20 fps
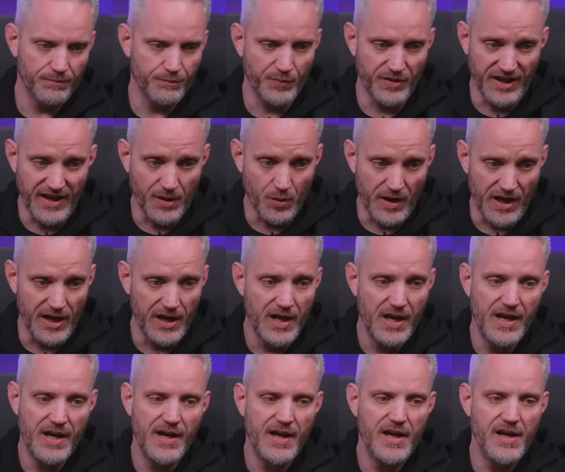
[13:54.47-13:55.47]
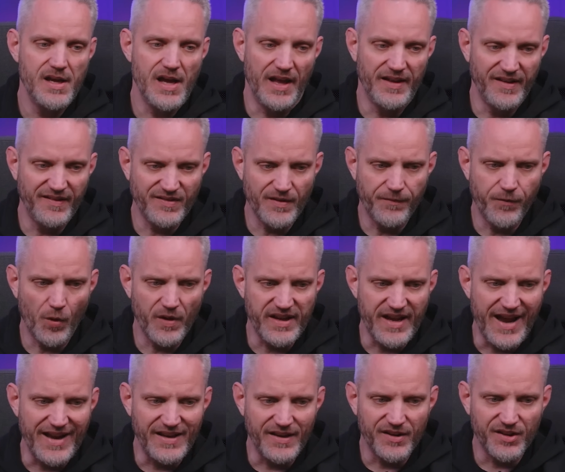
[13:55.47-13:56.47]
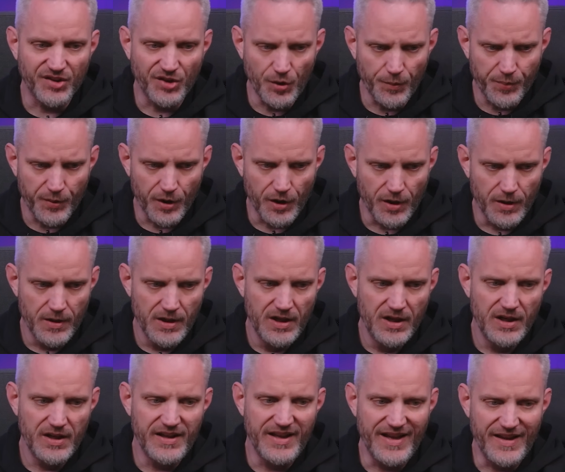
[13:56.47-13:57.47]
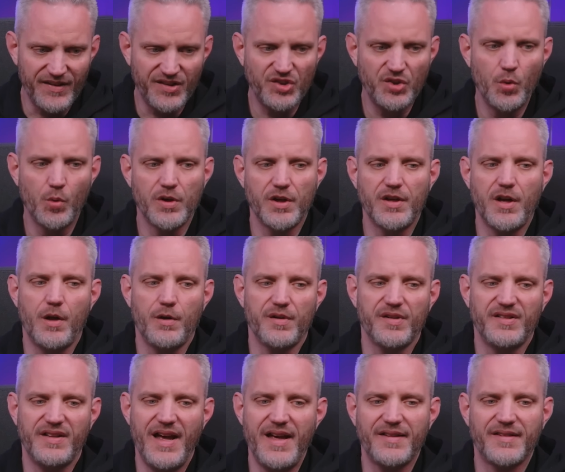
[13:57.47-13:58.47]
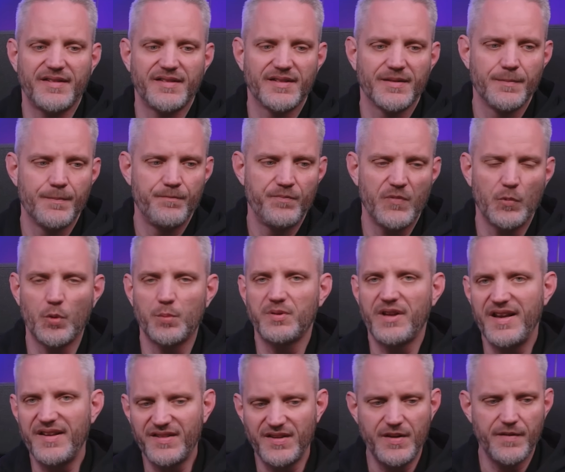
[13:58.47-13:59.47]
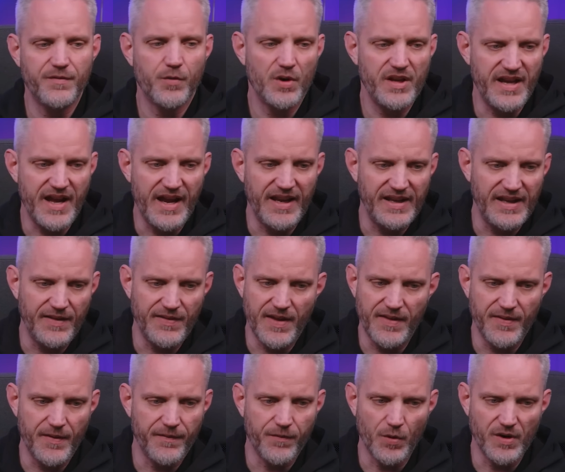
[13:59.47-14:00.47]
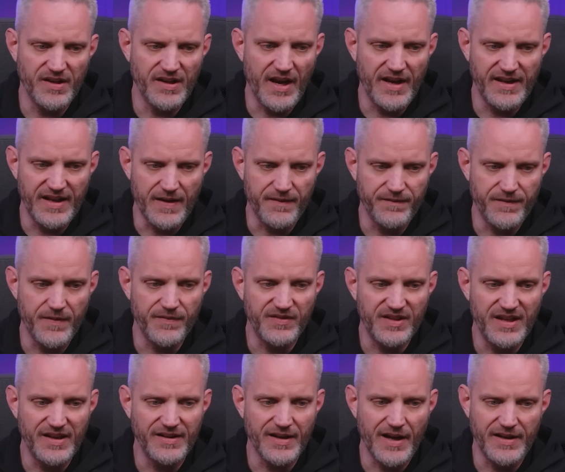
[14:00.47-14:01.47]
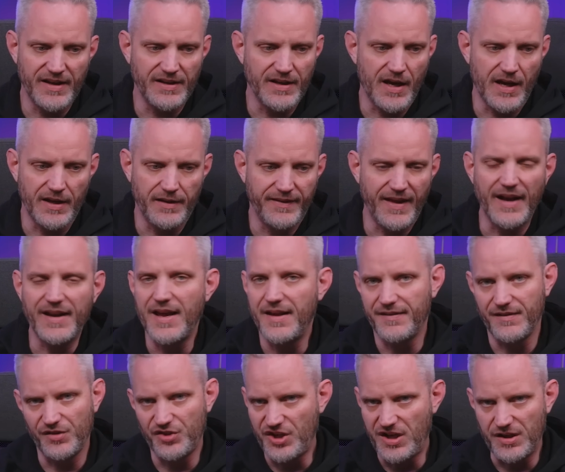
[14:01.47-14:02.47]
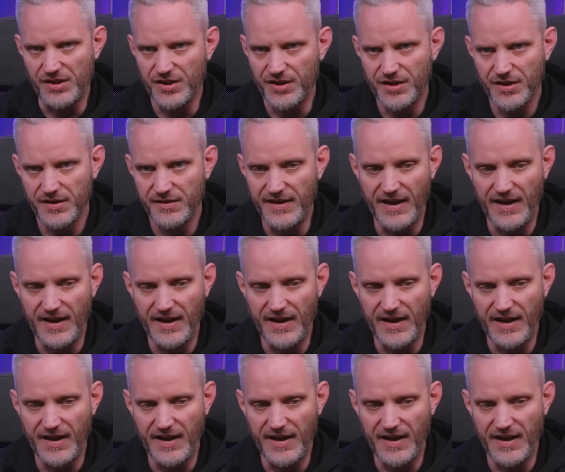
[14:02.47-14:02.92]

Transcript: But anyway, at least the 4080 Super is $200 less, replacing the 4080, and then the 4090 at $1,599, that hasn't changed.